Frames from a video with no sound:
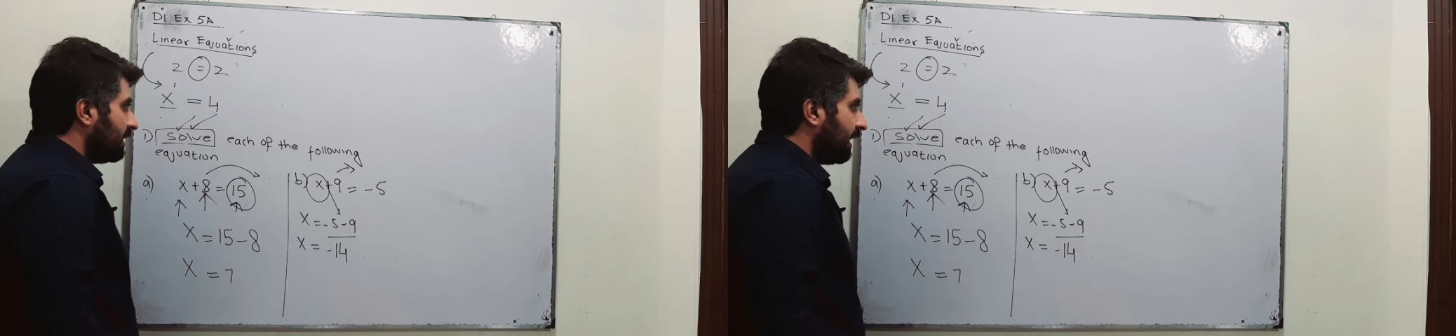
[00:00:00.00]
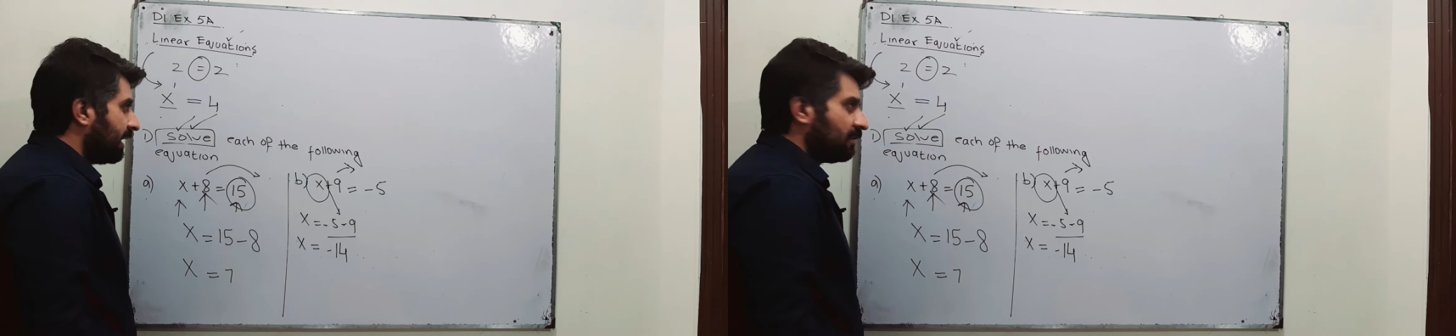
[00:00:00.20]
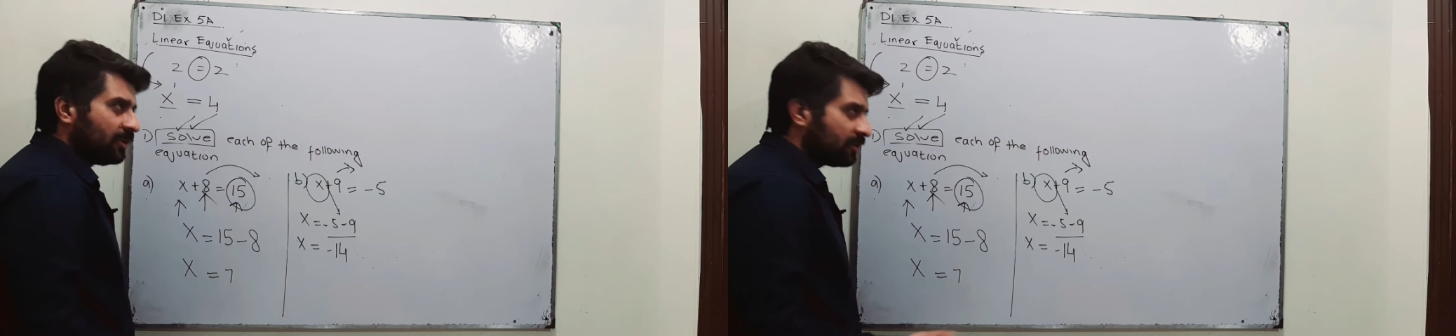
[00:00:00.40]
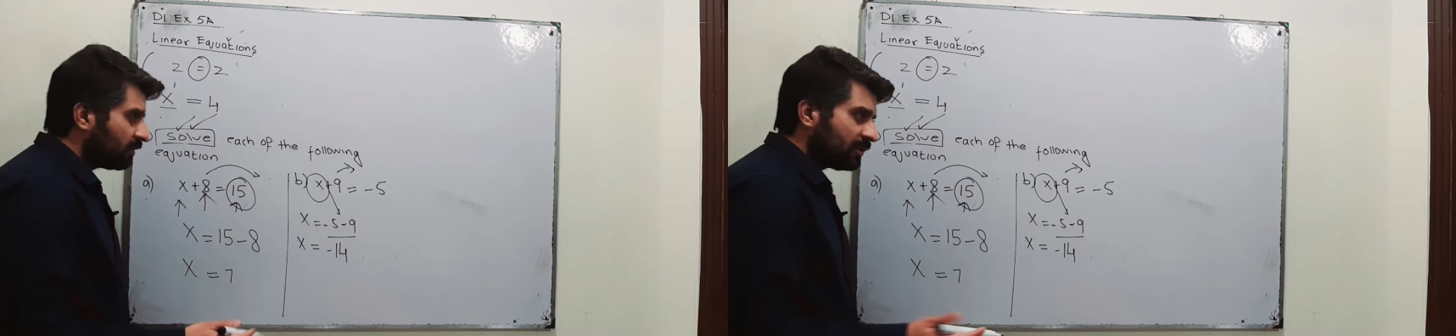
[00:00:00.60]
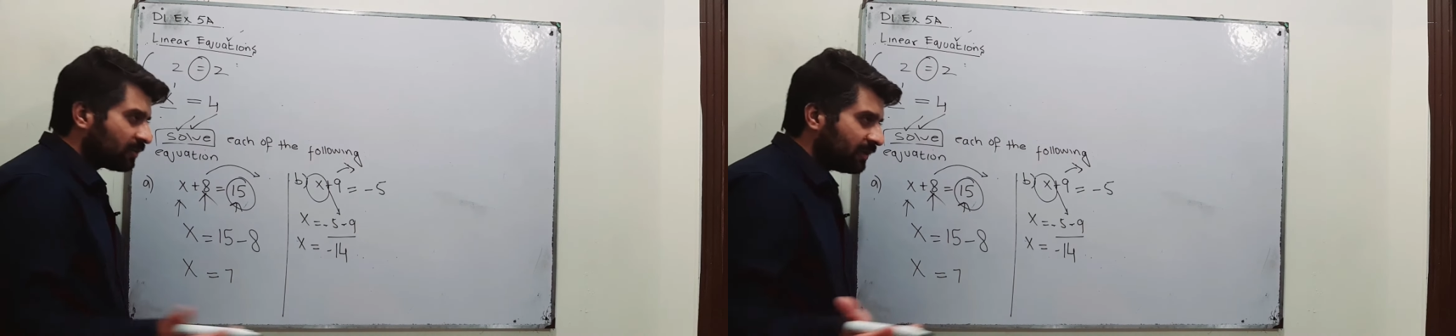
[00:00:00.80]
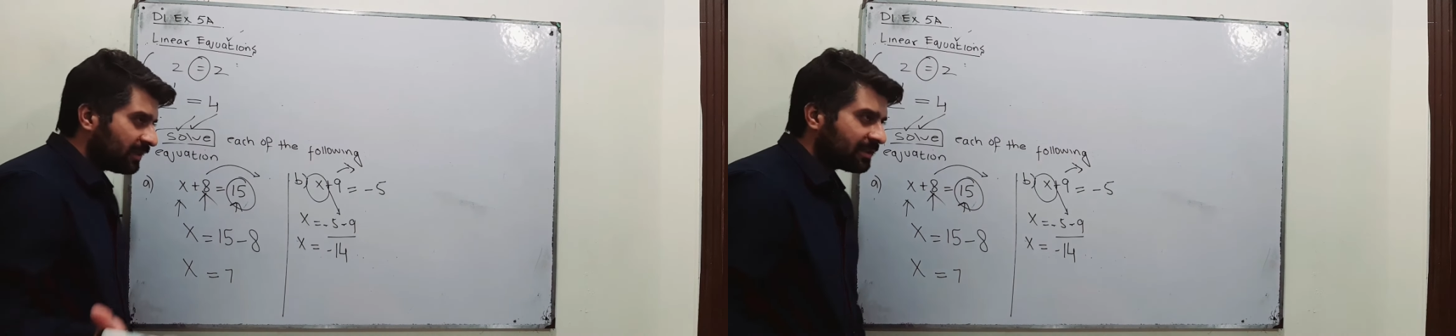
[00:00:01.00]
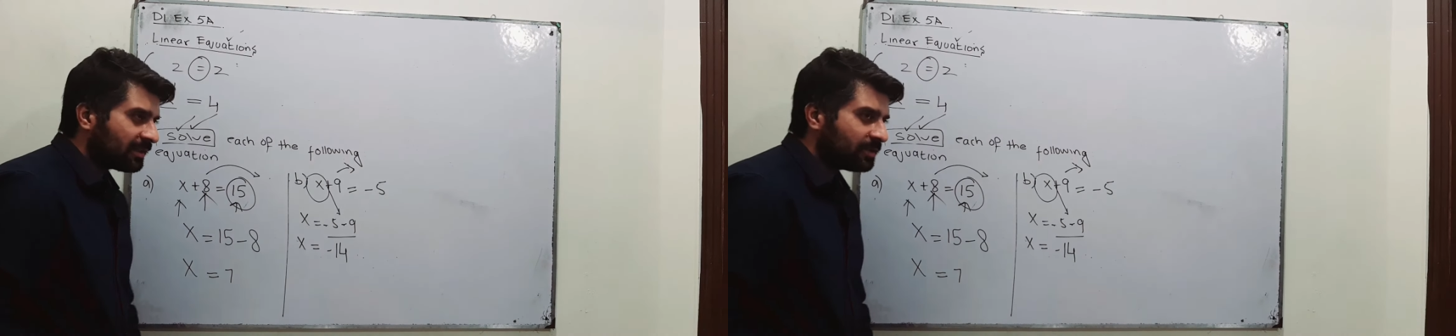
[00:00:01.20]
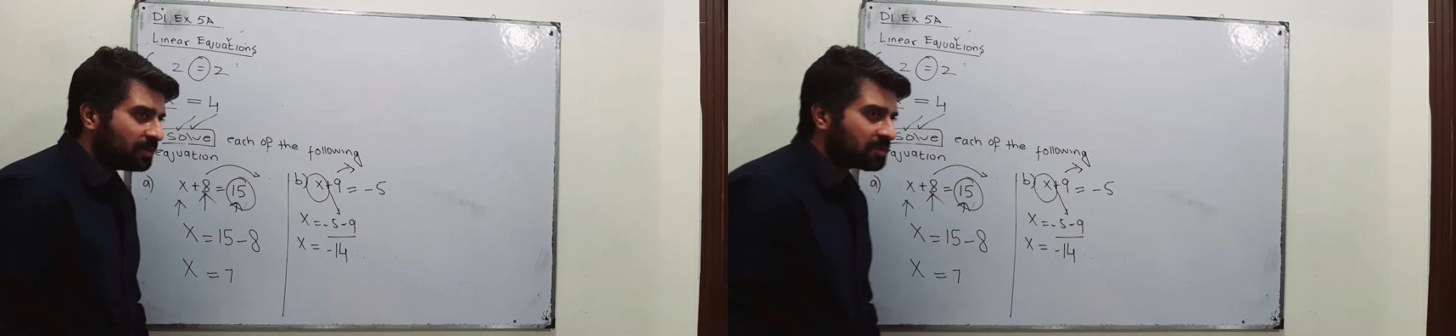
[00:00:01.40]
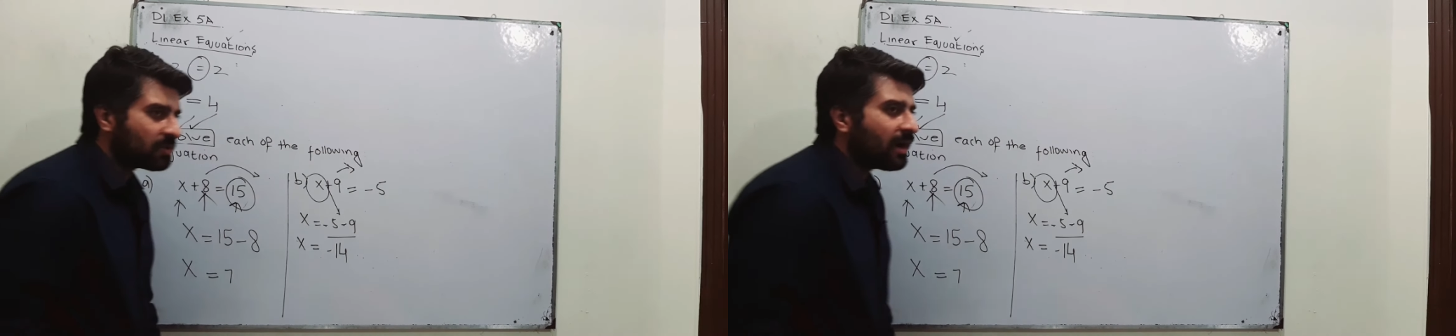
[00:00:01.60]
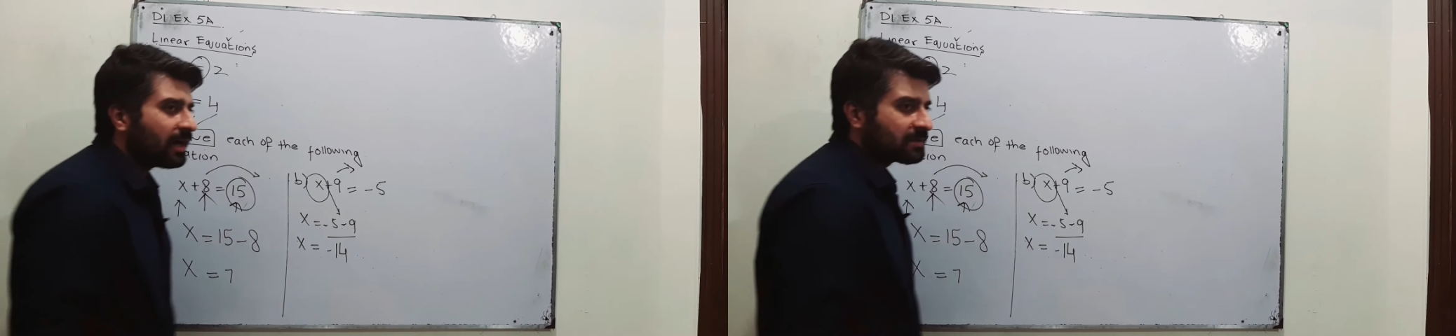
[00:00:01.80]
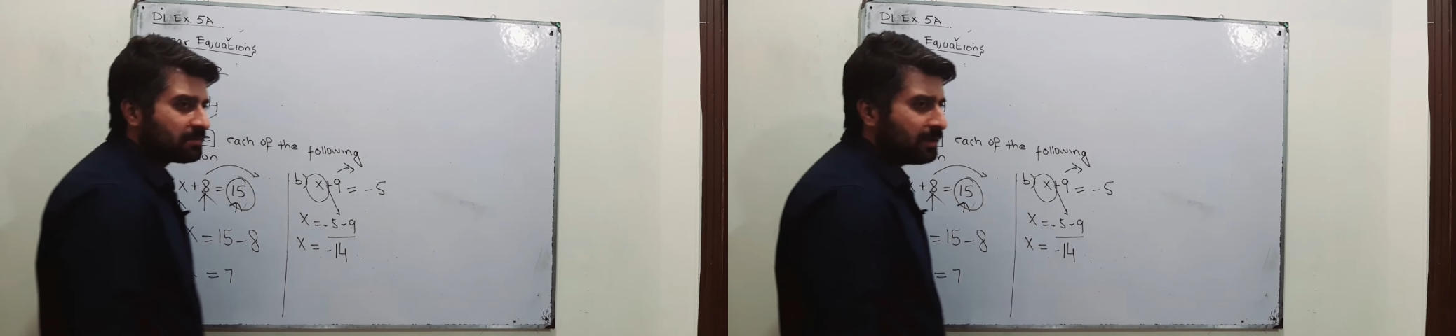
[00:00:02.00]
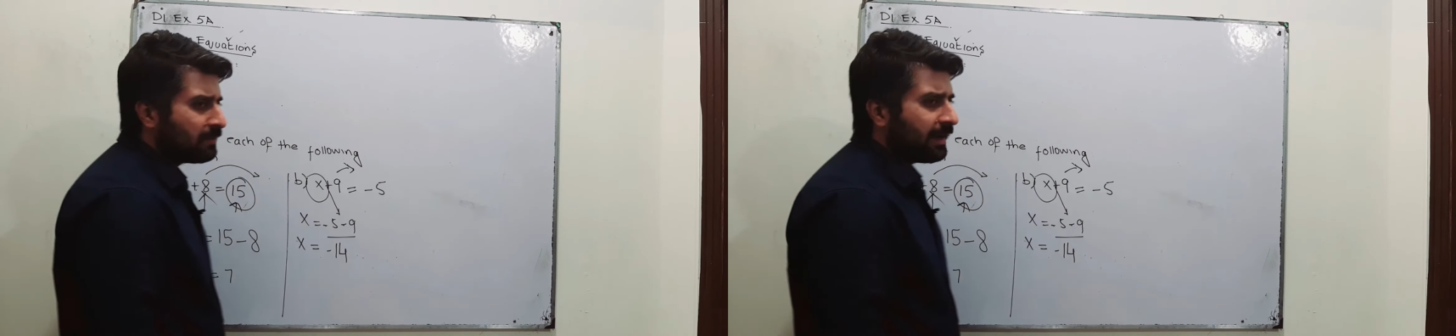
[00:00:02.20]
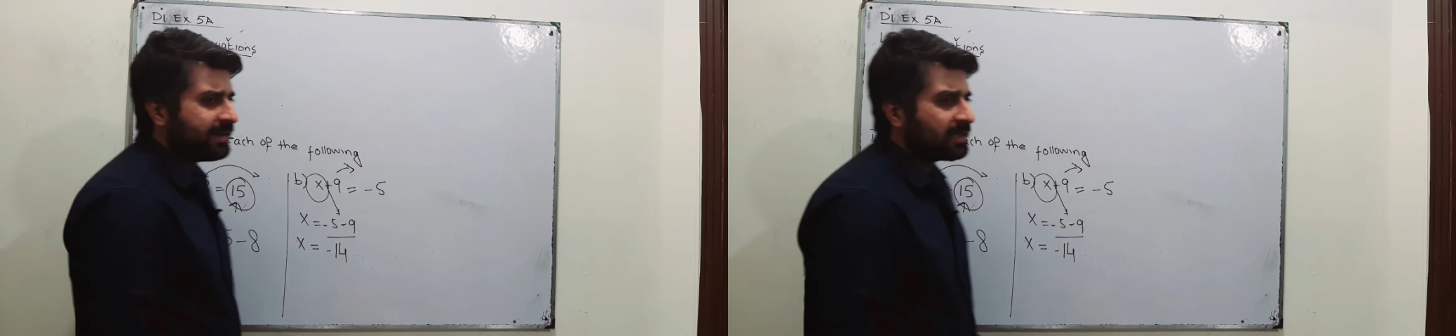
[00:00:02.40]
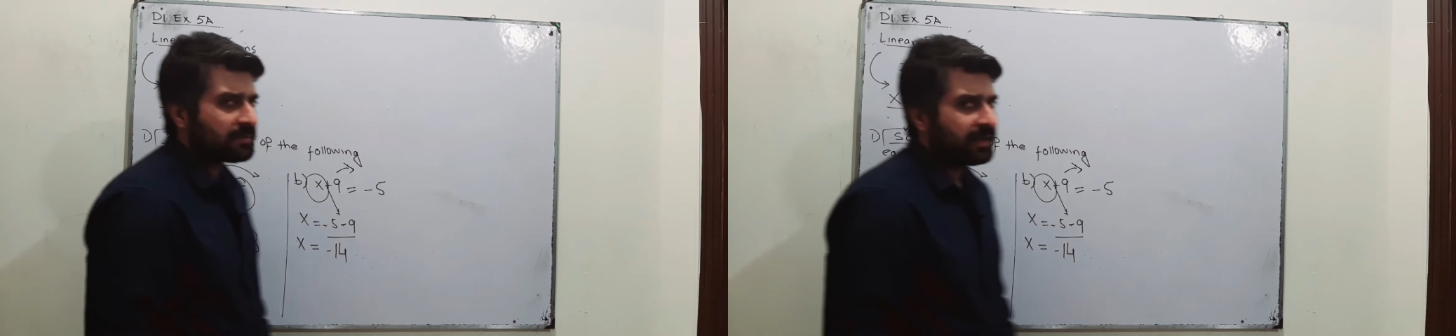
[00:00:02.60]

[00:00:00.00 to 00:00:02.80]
and most of the students are used to ask me minus